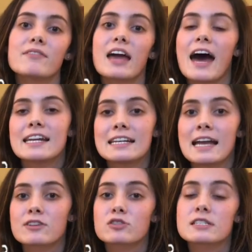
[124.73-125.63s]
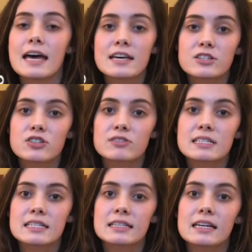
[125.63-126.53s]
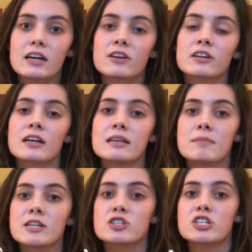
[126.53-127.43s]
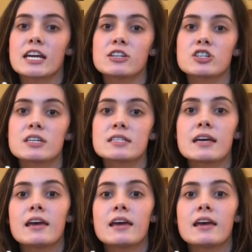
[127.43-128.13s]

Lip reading: they had any natural disasters recently? Are there any major changes?